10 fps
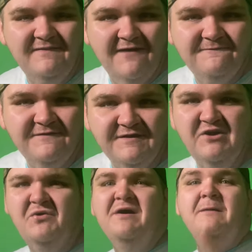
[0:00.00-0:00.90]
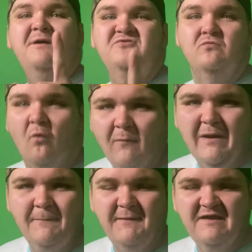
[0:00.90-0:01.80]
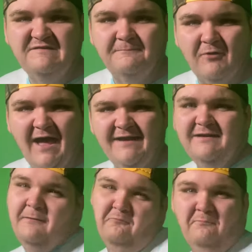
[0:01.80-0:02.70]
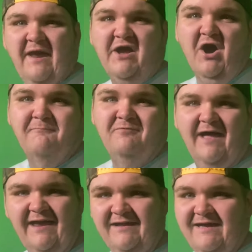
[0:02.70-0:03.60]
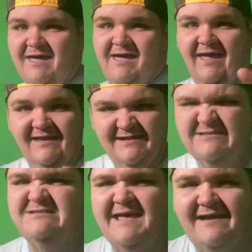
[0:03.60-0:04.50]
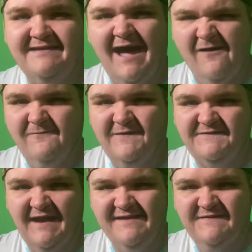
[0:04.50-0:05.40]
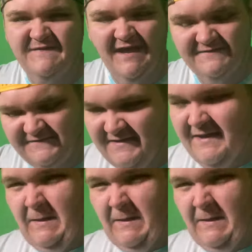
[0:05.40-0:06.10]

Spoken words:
left to do but to warm up a piece of bread, make our plate, and get sat down for the taste test.